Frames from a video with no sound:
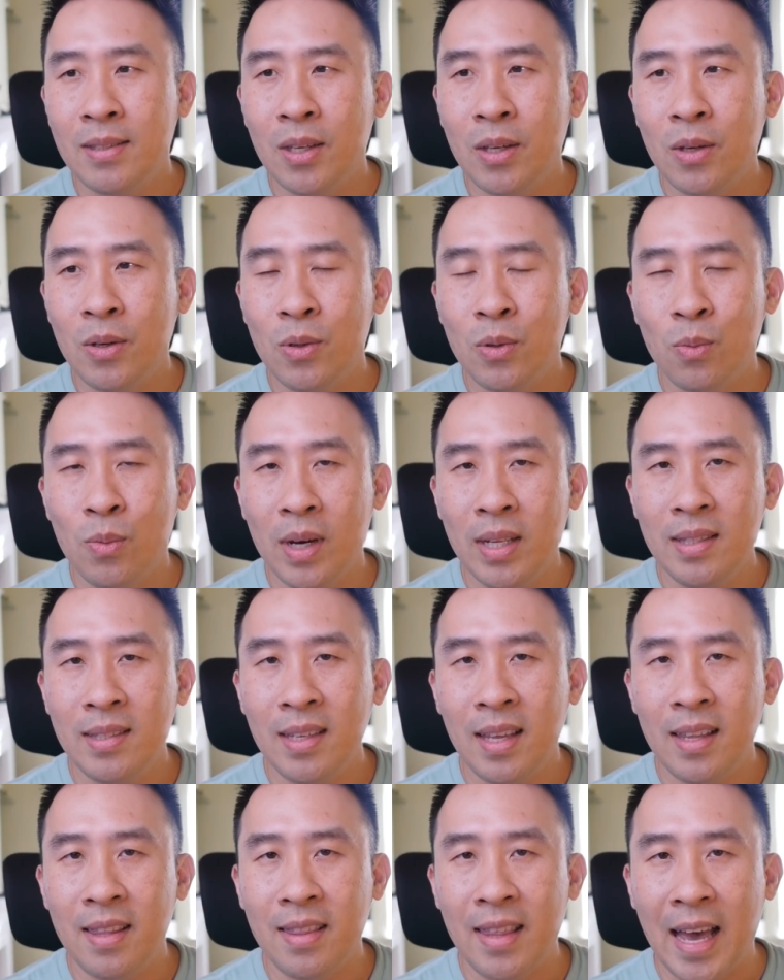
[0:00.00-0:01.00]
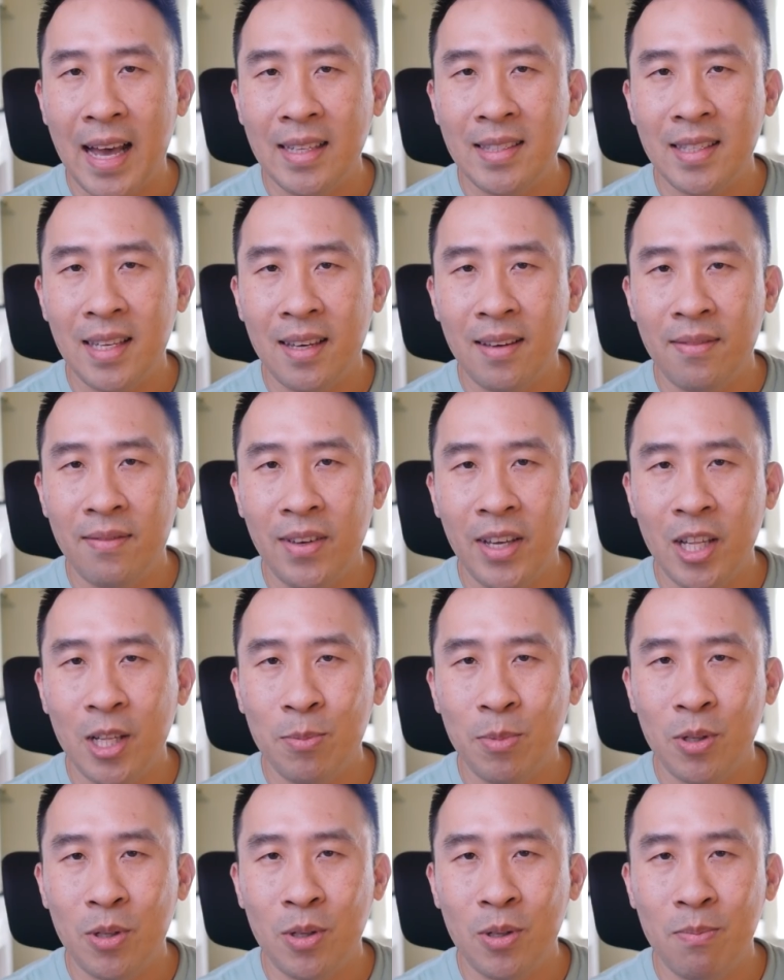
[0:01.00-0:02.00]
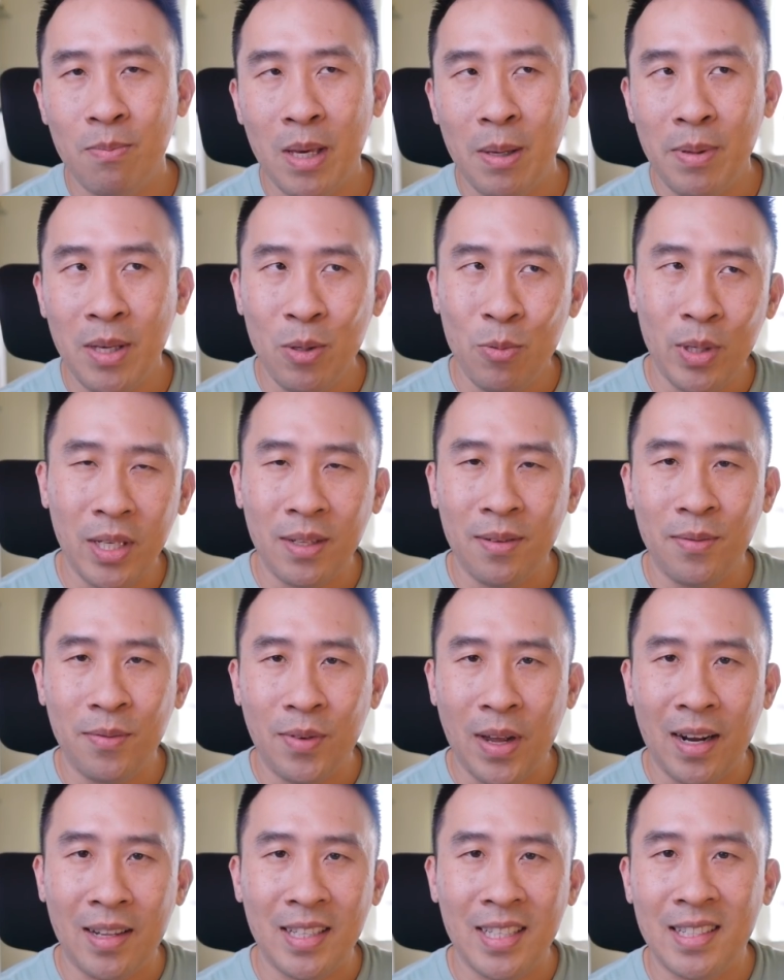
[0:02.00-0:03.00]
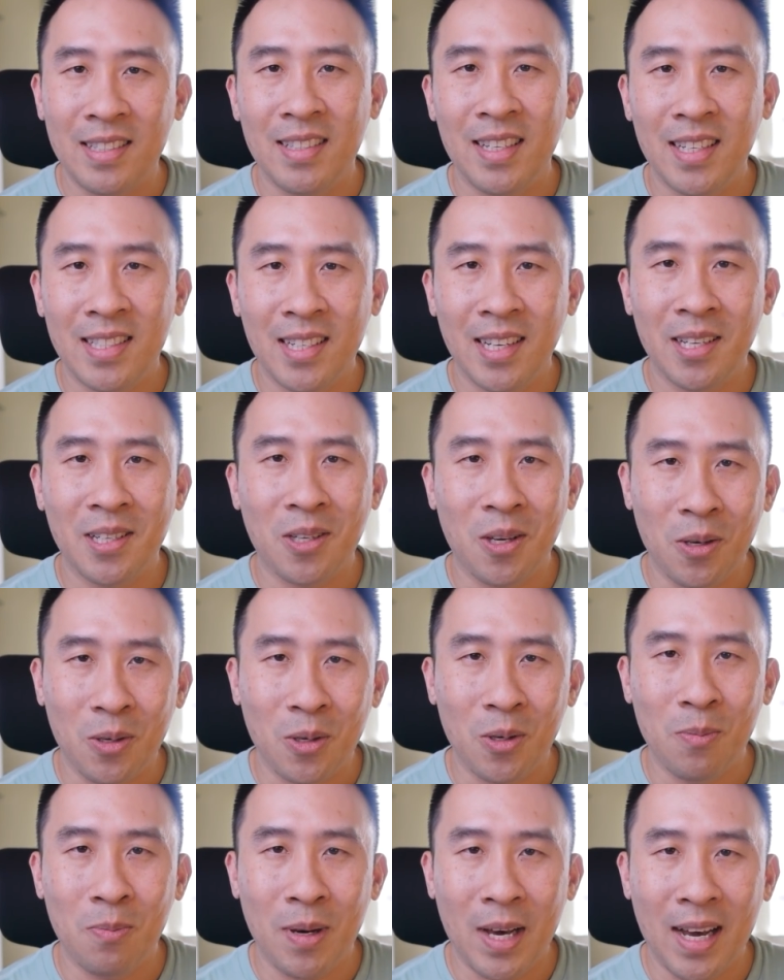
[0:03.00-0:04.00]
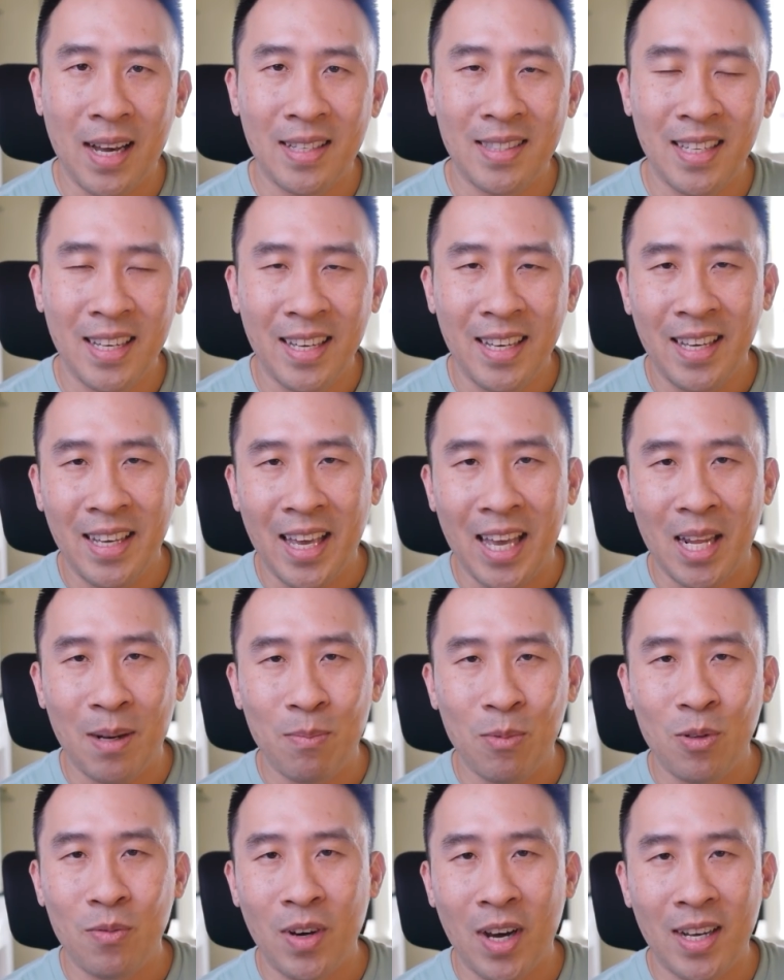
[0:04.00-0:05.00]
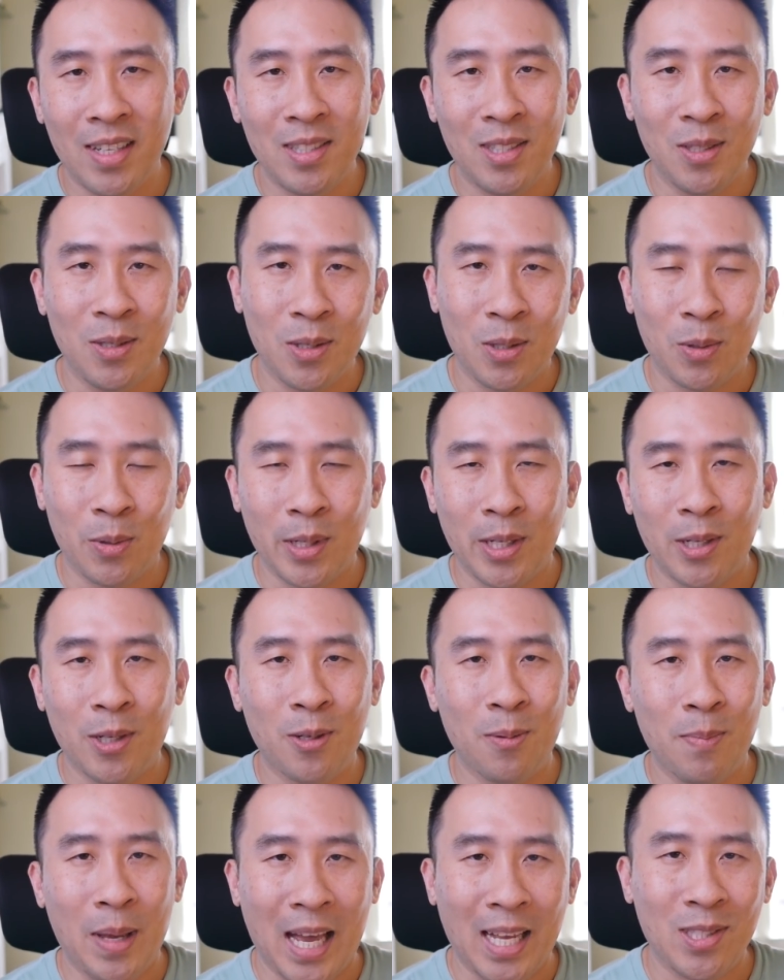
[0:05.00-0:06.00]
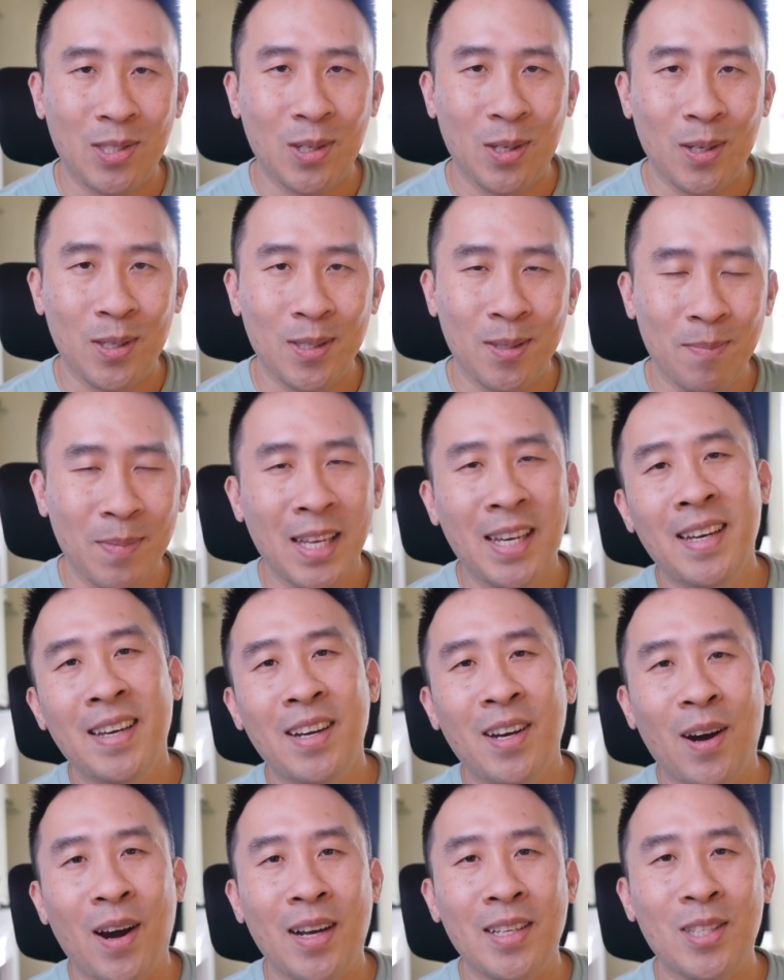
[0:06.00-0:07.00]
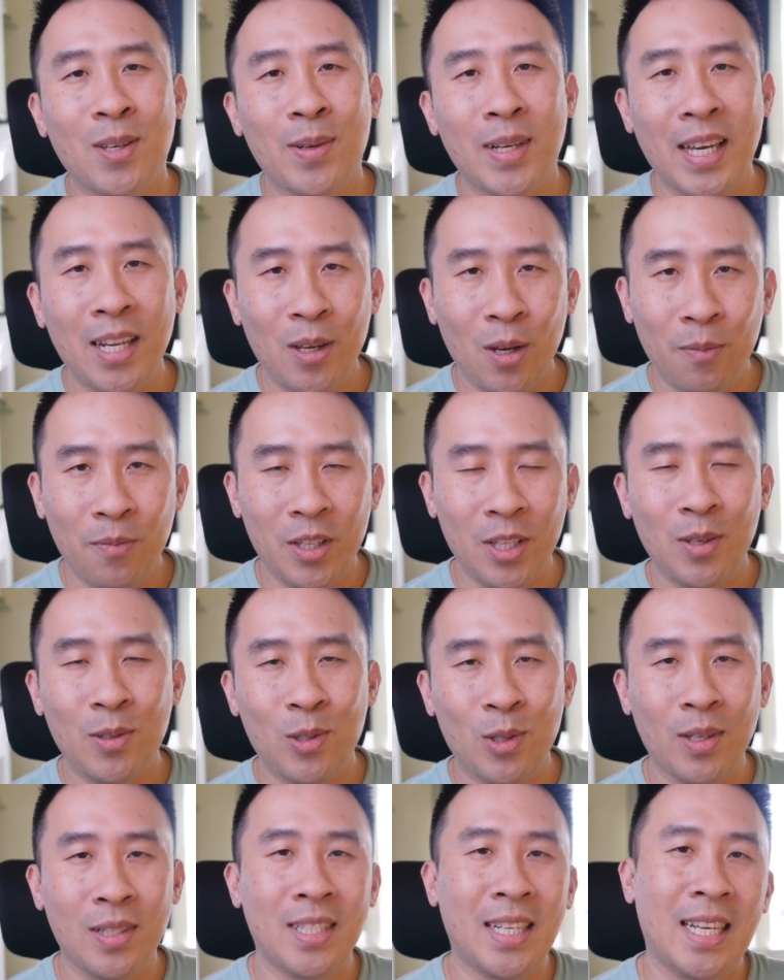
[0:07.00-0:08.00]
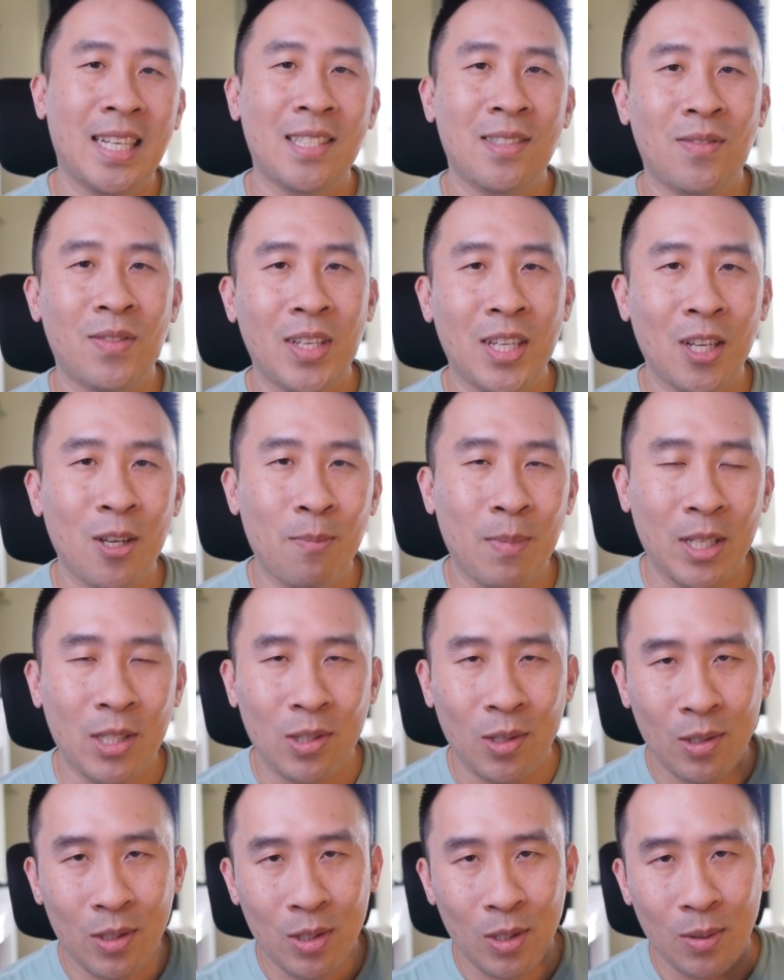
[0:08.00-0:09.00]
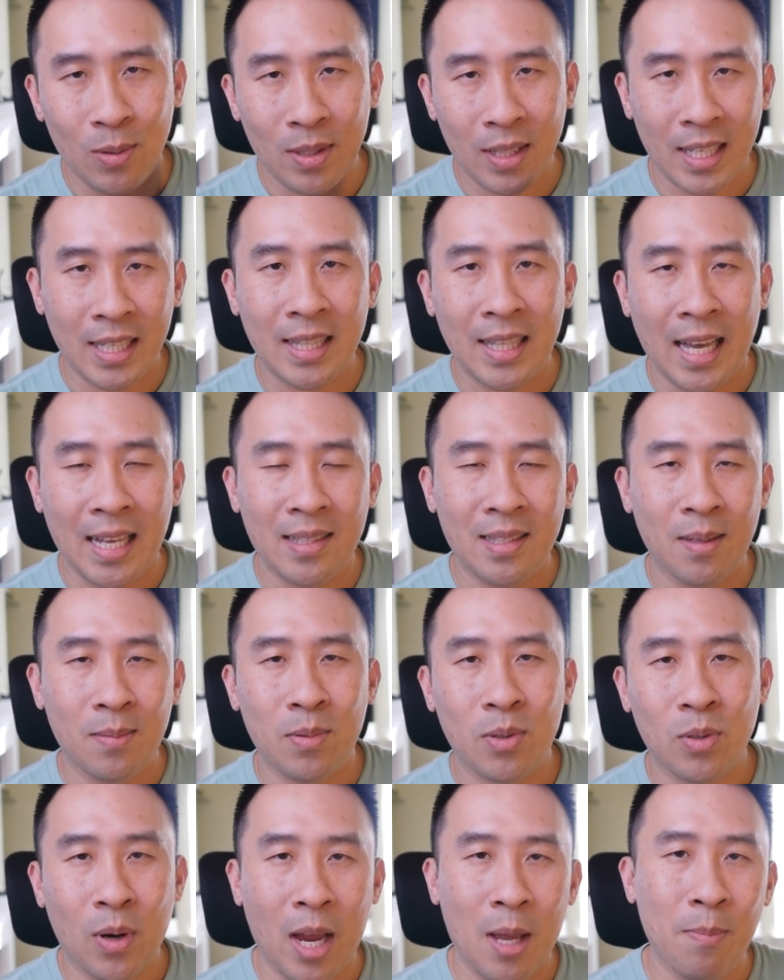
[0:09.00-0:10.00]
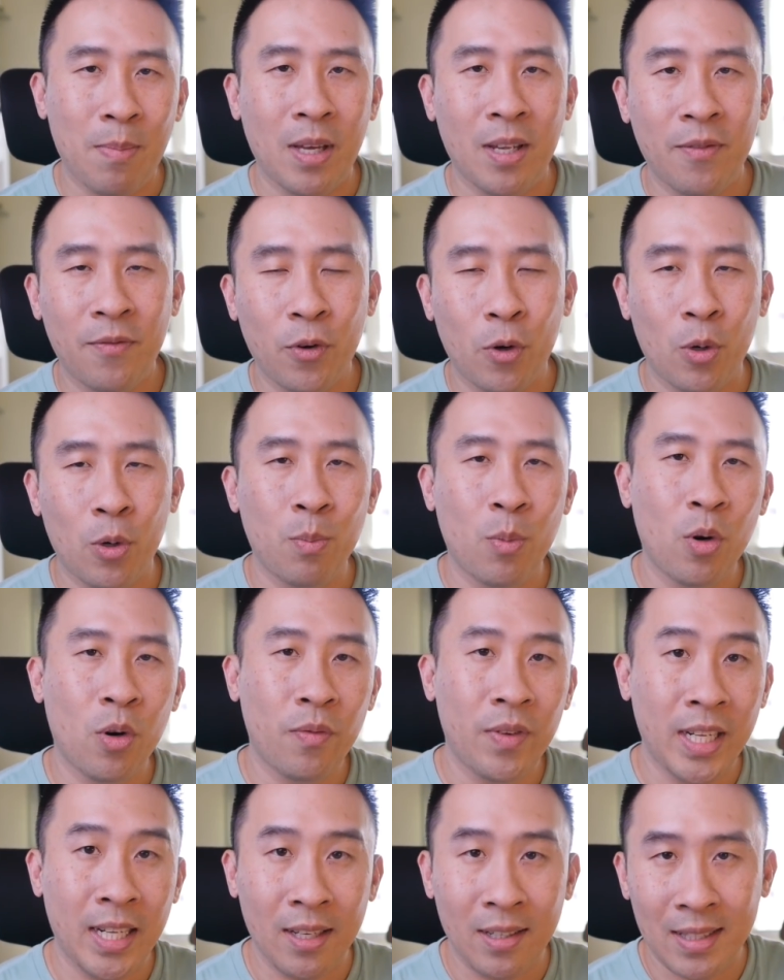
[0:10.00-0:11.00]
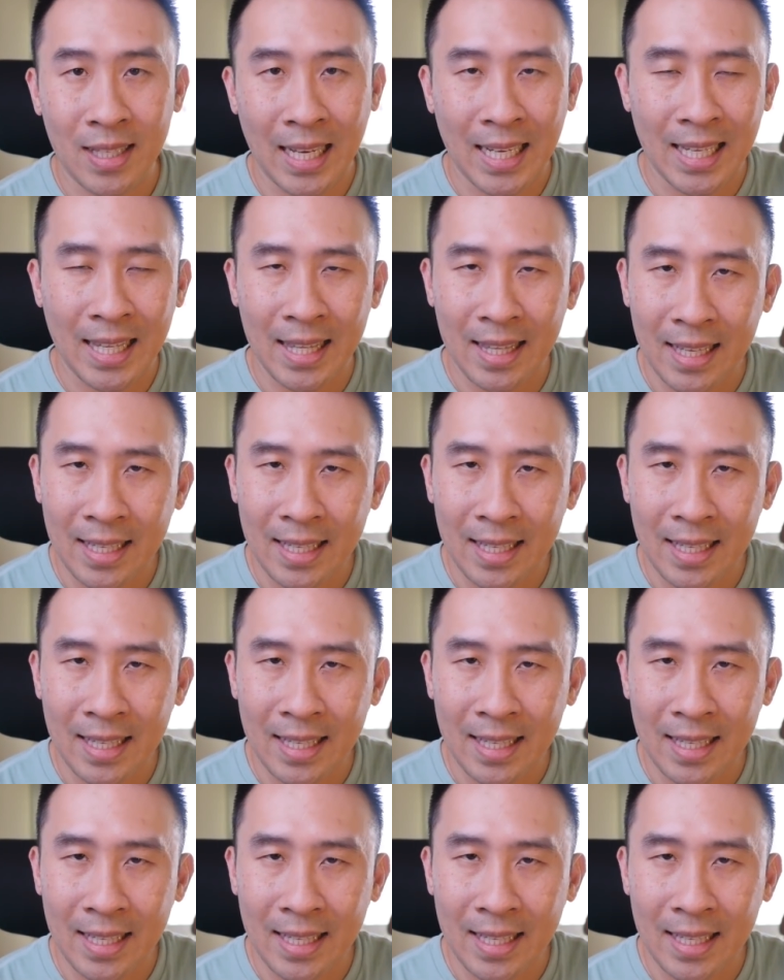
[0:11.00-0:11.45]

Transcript: So once that's available, maybe we can finally ditch CocoaPods and move on to greener pastures. All right, so again, hopefully you enjoyed today's video. Make sure to click that subscribe button for more videos like